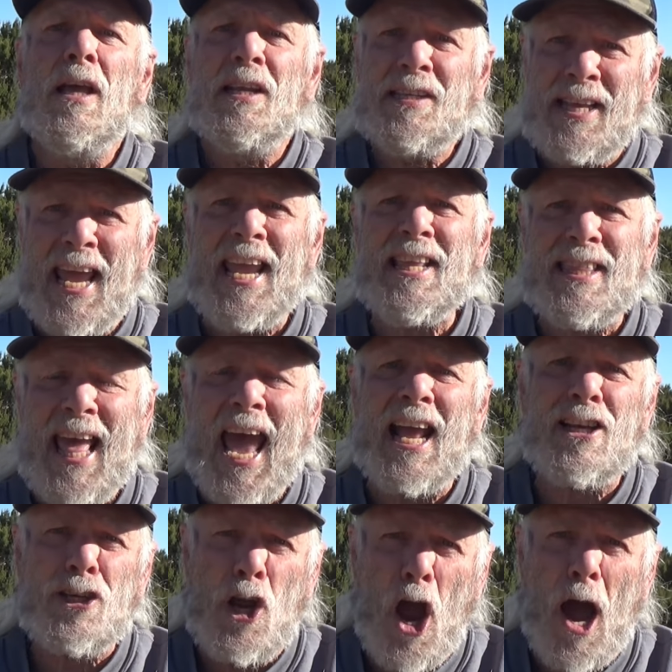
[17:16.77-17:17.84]
Take
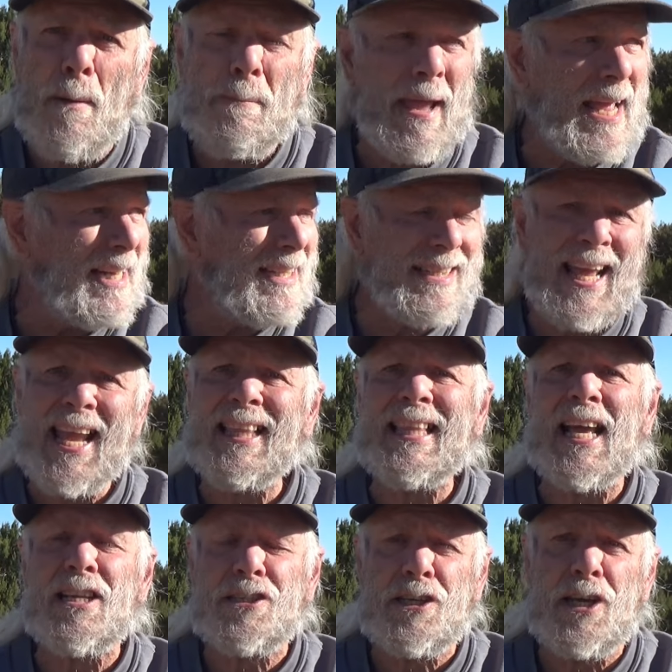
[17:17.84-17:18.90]
that comment, take
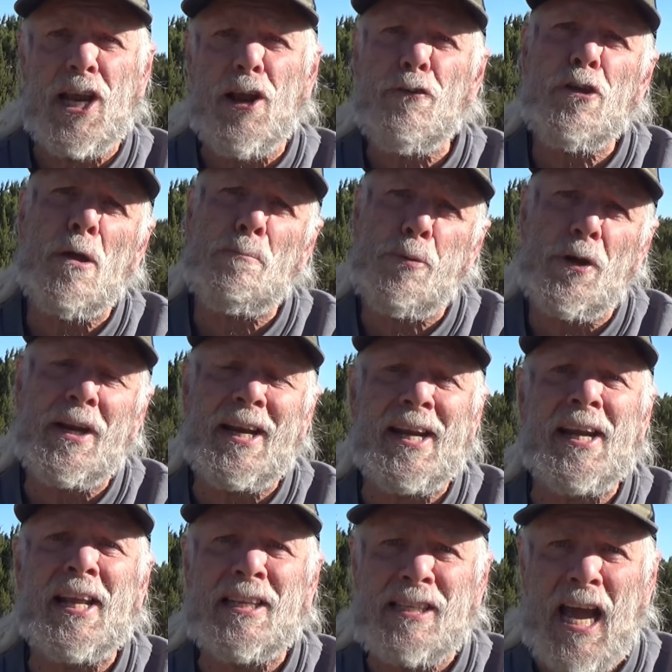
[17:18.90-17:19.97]
that scenario and put it
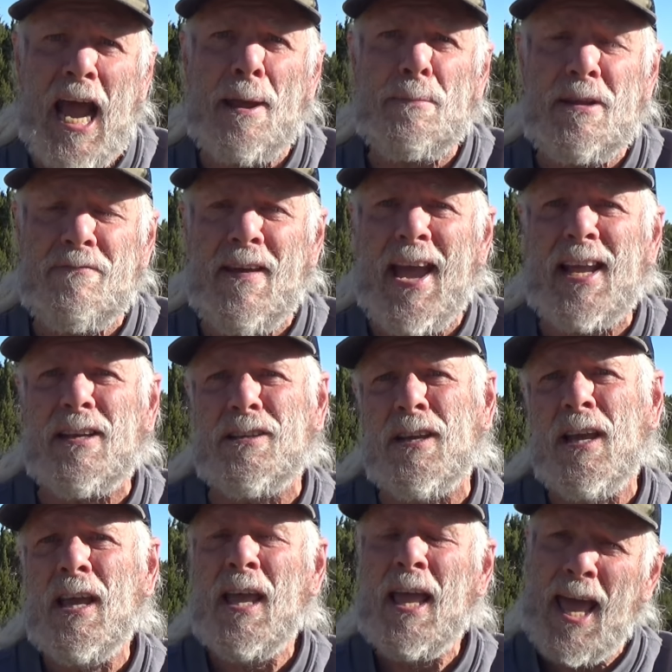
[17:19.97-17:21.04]
in a timed event
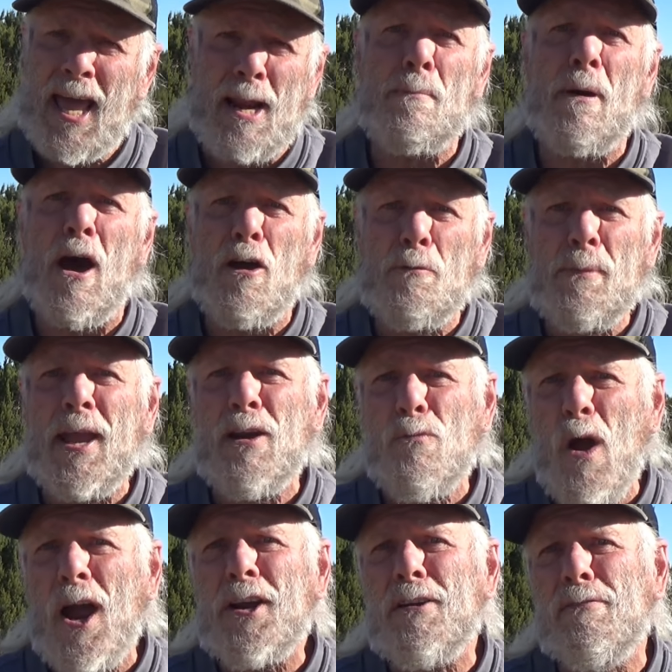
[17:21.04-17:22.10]
at a Mountain Man
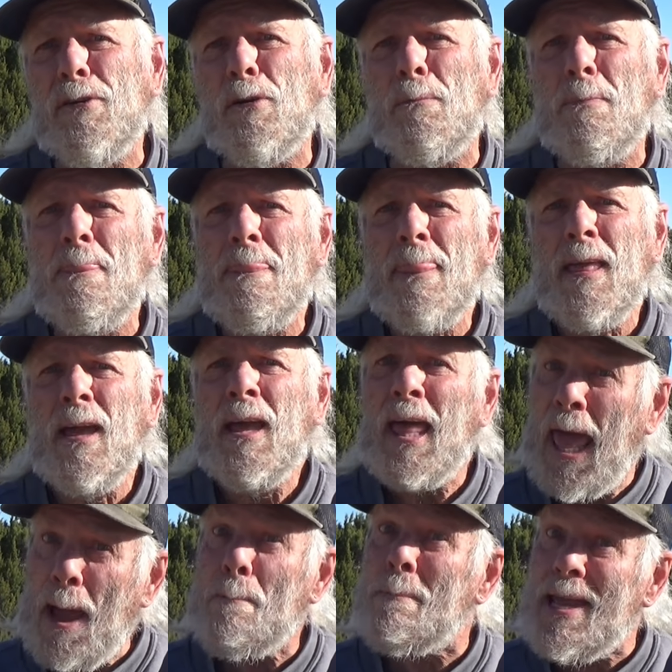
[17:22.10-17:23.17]
Rendezvous.
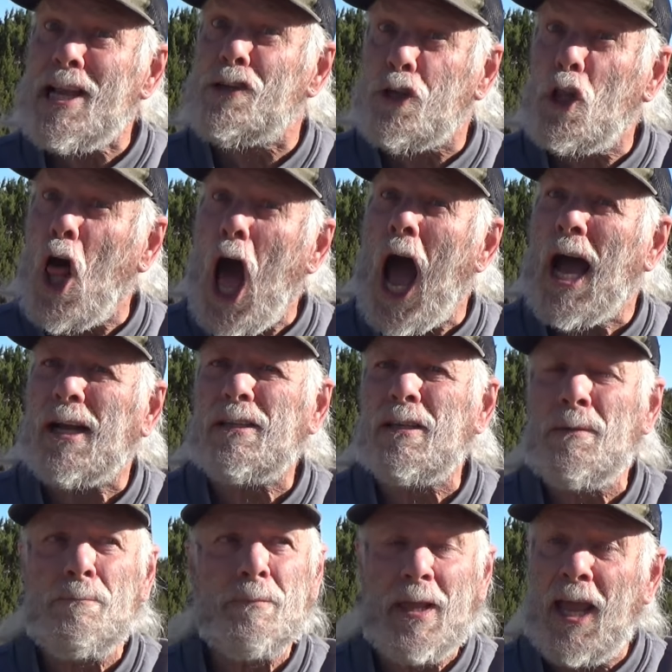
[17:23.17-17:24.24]
That means a lot.
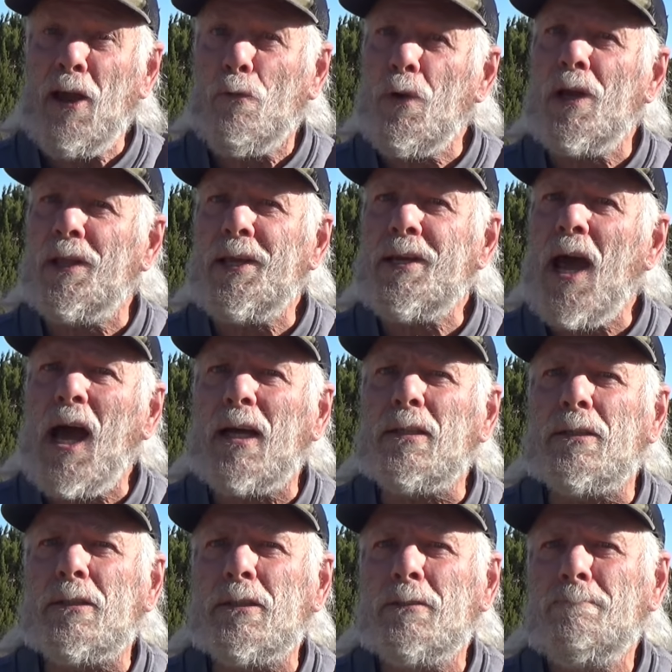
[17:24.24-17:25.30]
It really
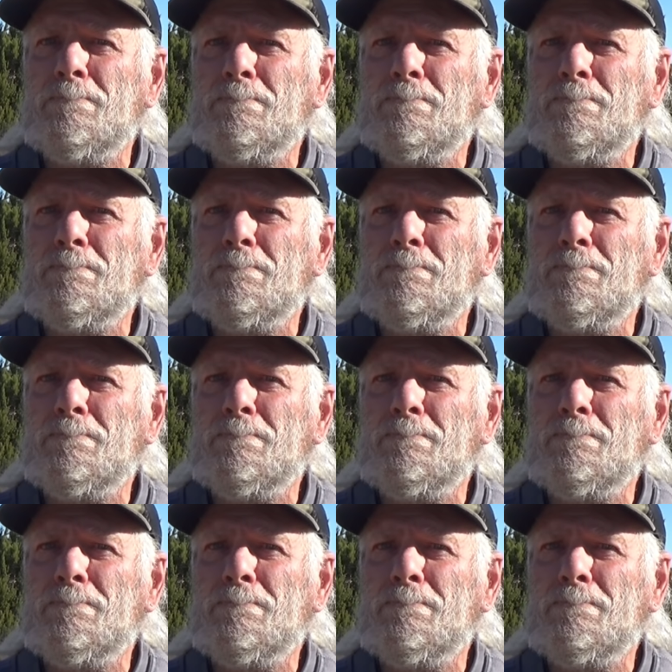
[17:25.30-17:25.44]
does.